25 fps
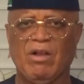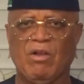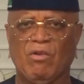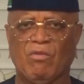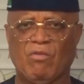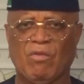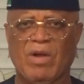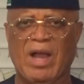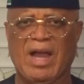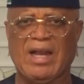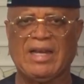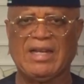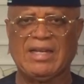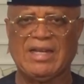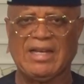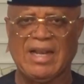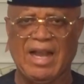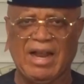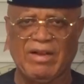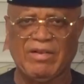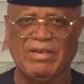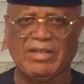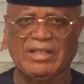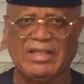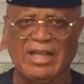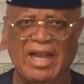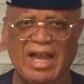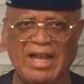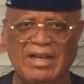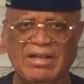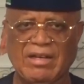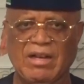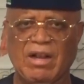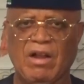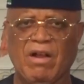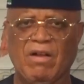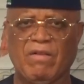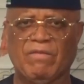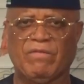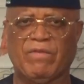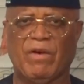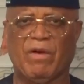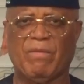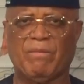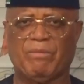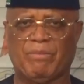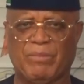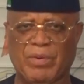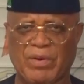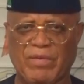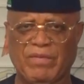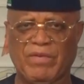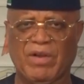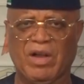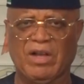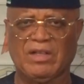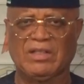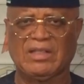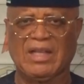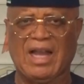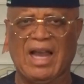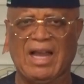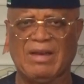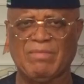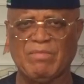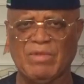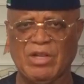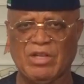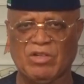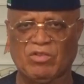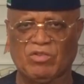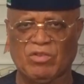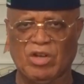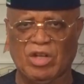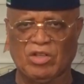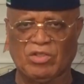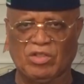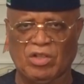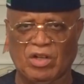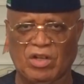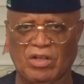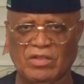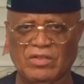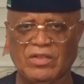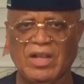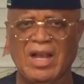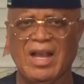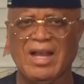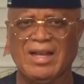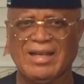we had inherited from previous administrations